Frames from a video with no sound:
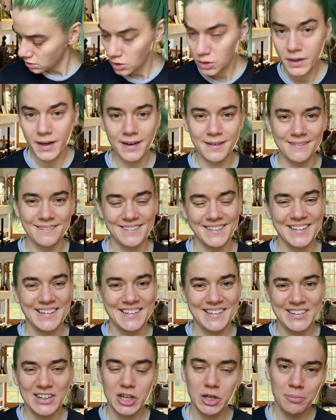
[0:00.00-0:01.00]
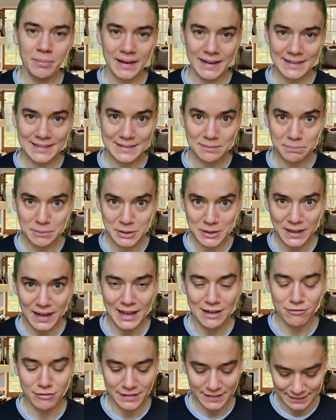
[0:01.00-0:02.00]
okay, in my book
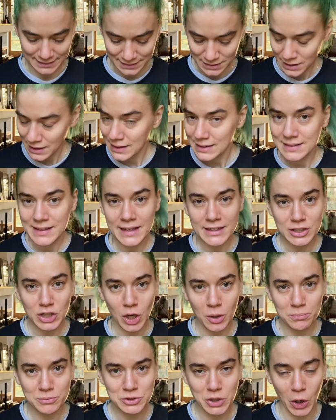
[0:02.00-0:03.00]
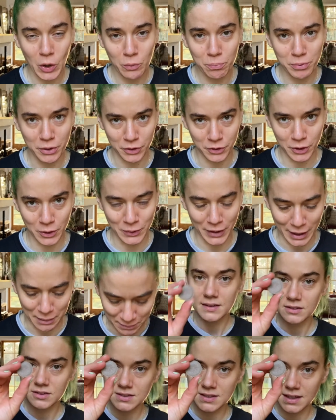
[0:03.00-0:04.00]
I've written Lancome Taupe No Name.
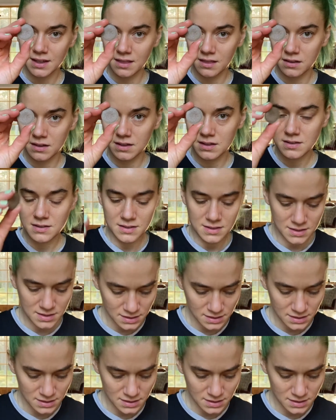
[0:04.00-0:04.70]
Looks like this.